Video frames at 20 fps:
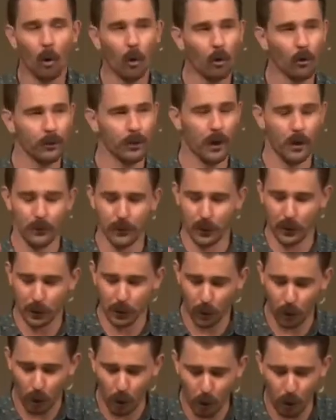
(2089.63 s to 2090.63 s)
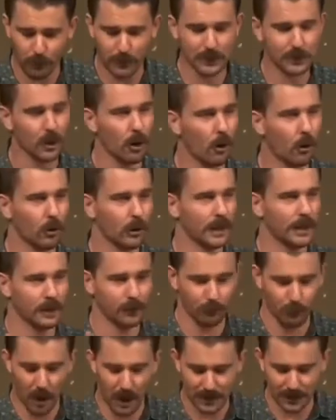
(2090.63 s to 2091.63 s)
although the law is holy
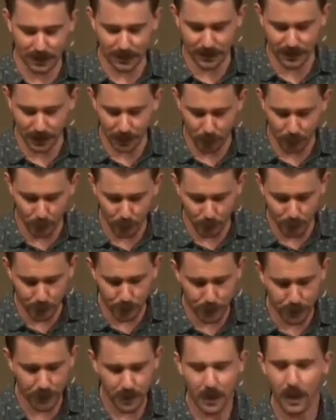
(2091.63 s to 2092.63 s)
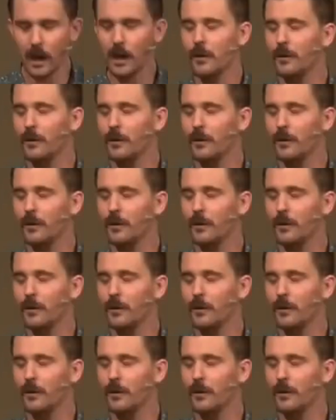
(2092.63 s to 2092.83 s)
and righteous and good,